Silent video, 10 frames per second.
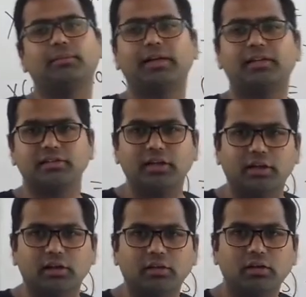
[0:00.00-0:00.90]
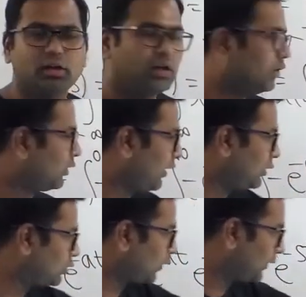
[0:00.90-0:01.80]
than minus A. The
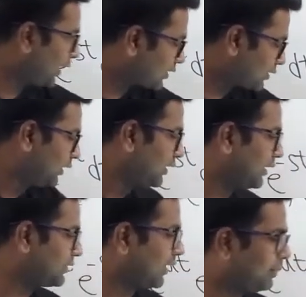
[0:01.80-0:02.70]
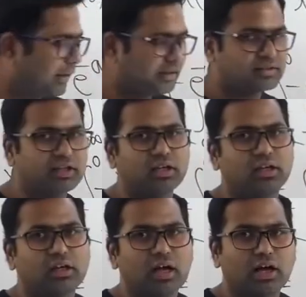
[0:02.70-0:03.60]
values of S less than minus A
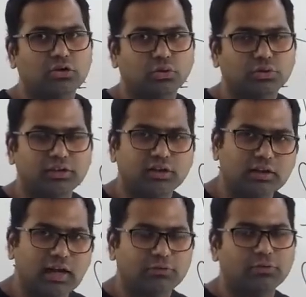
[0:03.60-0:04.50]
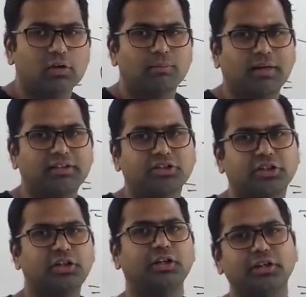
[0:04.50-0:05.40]
are shown in the graph by the
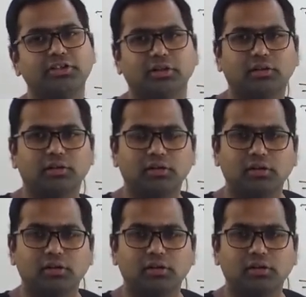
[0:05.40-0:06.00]
shaded region.